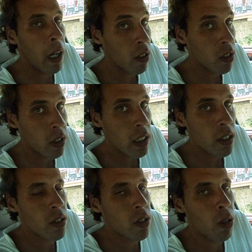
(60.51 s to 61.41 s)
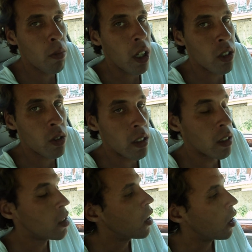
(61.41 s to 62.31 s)
powertrain control
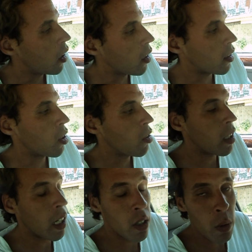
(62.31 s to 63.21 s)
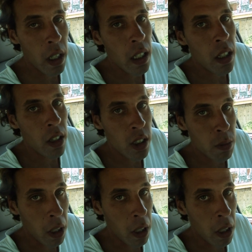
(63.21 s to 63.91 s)
module, and that's how you get your reading on your